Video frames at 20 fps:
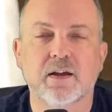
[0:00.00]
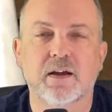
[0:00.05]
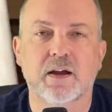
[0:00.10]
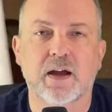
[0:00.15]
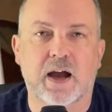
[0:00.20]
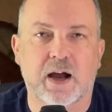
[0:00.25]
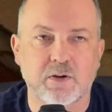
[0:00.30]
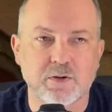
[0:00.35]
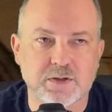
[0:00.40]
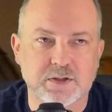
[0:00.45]

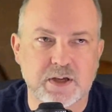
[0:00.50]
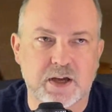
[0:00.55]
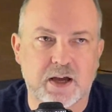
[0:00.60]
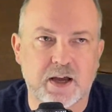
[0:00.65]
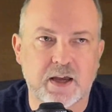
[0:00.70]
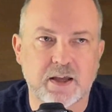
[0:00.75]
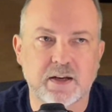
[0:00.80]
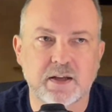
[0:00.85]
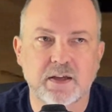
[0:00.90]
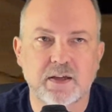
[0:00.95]

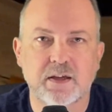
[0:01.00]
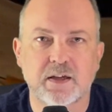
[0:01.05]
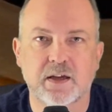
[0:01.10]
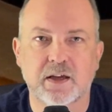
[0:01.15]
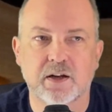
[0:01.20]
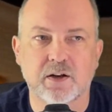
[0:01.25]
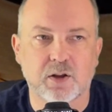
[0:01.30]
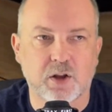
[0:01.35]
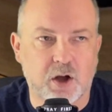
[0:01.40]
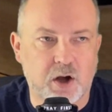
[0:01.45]
outside
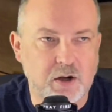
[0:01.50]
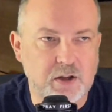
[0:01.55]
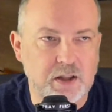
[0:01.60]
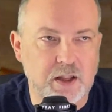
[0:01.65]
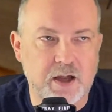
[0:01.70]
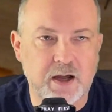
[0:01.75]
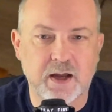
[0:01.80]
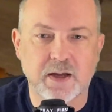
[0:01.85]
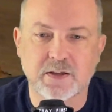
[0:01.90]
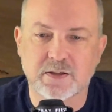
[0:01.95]
in long
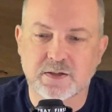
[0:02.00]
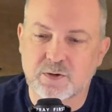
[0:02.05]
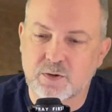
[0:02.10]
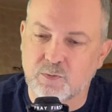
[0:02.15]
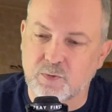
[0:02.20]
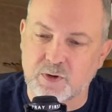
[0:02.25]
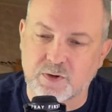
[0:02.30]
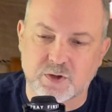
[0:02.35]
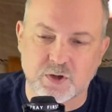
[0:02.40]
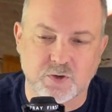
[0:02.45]
lines
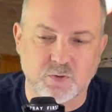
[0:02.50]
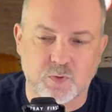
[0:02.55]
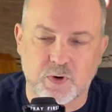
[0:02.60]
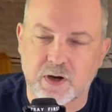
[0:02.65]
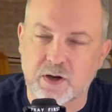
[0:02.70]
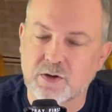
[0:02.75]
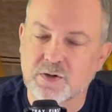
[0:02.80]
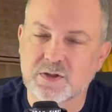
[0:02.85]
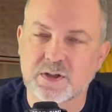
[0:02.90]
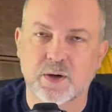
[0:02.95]
with just
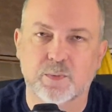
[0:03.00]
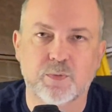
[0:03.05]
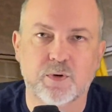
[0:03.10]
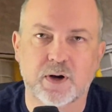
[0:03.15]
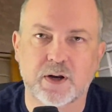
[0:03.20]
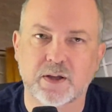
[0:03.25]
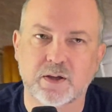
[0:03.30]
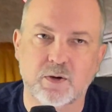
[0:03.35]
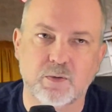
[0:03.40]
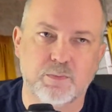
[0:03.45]
rails
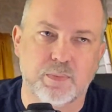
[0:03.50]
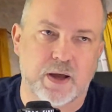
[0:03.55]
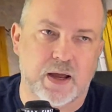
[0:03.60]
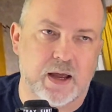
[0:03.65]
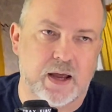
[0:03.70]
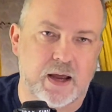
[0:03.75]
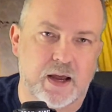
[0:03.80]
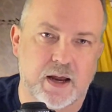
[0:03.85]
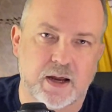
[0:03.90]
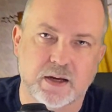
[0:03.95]
separating you
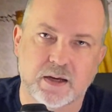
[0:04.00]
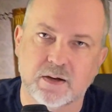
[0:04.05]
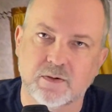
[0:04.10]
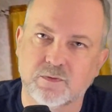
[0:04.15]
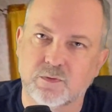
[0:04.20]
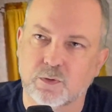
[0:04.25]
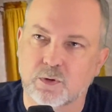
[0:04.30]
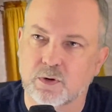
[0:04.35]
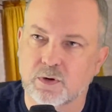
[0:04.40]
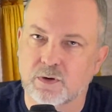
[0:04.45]
back and
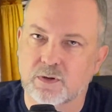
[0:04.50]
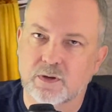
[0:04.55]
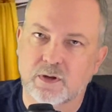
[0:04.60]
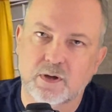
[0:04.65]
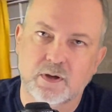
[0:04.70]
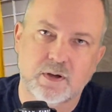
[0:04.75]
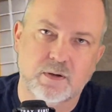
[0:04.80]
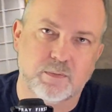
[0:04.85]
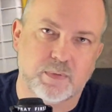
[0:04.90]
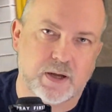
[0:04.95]
forth
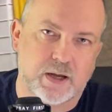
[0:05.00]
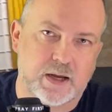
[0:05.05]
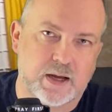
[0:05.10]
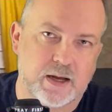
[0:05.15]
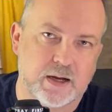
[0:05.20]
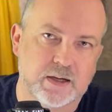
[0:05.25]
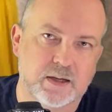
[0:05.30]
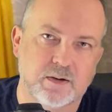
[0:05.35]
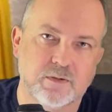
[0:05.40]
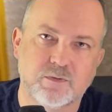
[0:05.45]

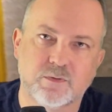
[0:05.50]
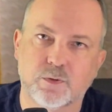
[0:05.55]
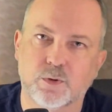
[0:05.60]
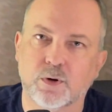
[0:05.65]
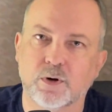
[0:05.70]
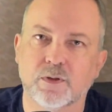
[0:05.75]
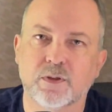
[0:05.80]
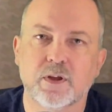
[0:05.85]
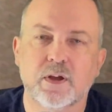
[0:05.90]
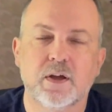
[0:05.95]

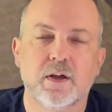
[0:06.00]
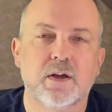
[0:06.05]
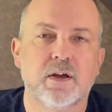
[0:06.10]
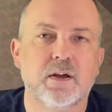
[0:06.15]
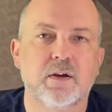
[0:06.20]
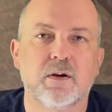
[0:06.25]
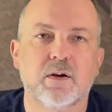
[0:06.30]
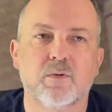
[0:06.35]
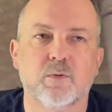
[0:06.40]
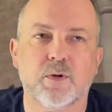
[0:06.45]

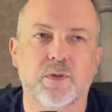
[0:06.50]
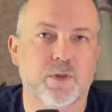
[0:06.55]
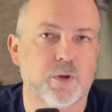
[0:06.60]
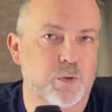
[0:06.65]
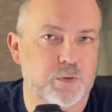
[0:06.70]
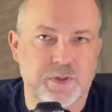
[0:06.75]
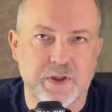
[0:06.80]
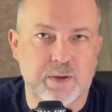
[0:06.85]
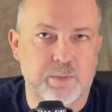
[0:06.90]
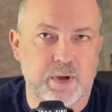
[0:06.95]
with no
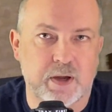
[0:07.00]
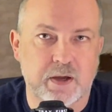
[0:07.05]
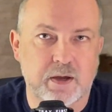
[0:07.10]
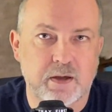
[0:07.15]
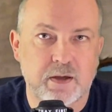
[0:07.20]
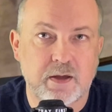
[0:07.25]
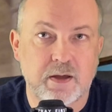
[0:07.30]
theming.